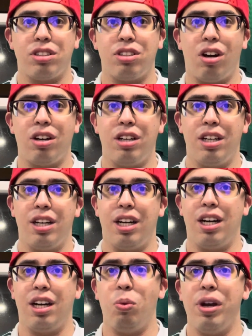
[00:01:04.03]
start
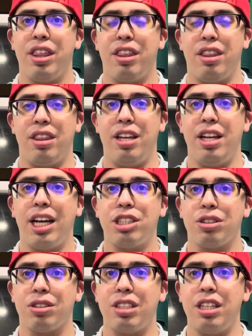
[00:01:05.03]
with the
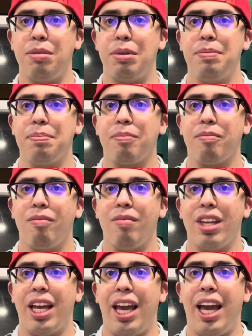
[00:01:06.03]
national team,
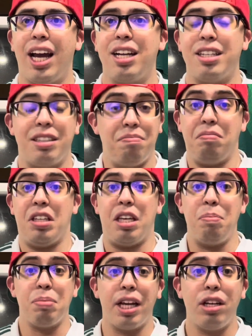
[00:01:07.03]
and he
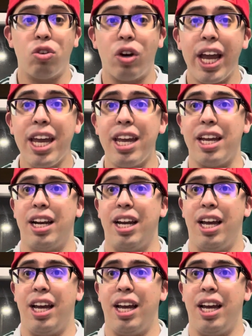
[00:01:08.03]
played great.